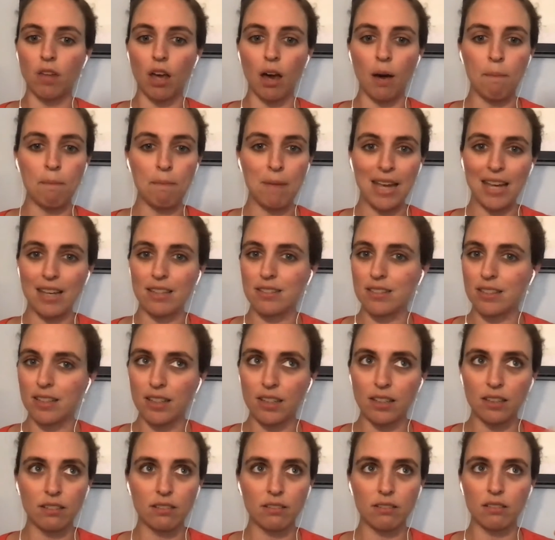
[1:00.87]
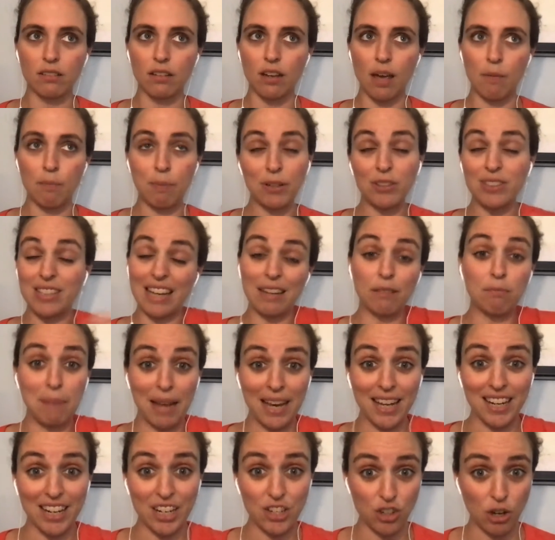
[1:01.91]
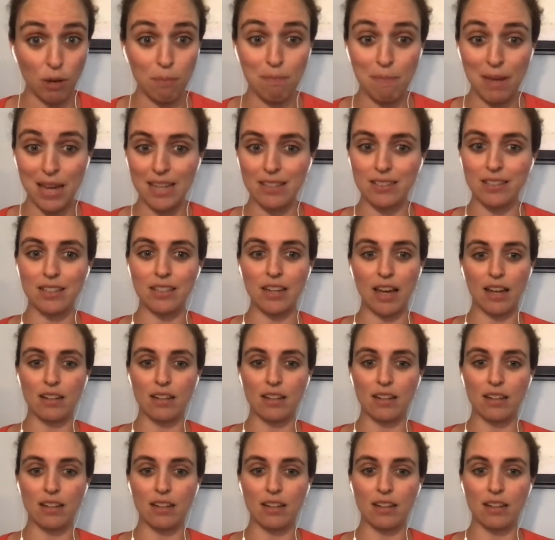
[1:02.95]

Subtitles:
and manage amazing